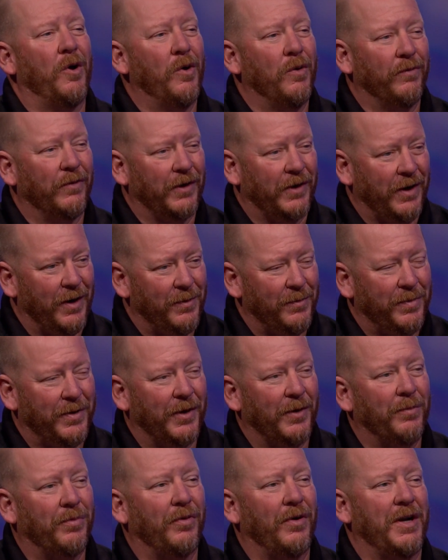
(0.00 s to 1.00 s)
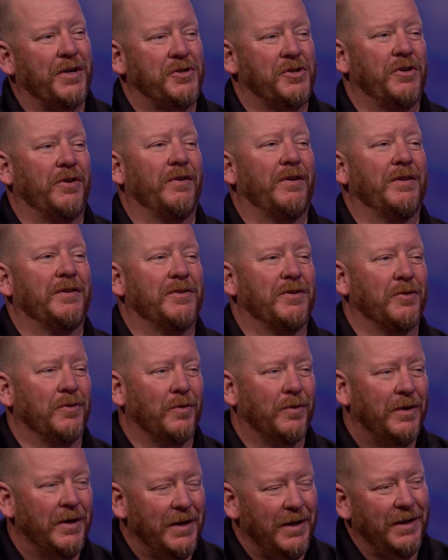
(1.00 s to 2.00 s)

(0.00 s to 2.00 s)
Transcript: overcome peer pressure and to